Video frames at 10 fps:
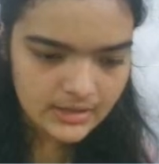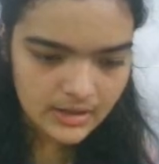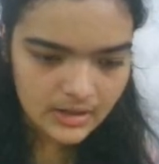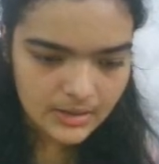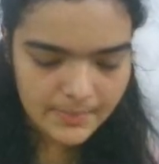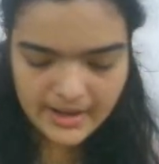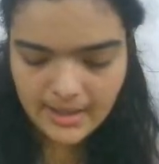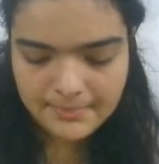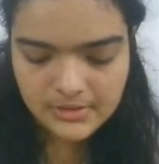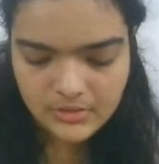
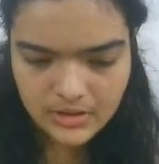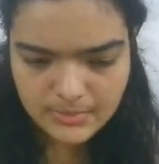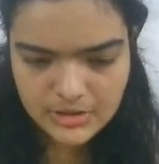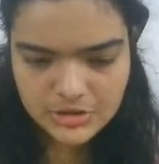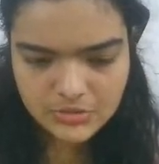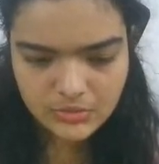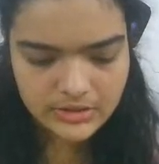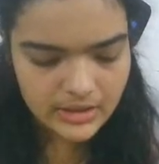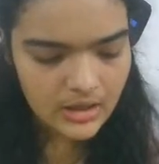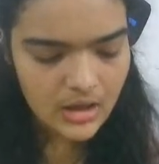pineapple image whole
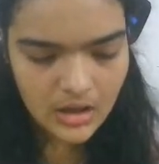thing.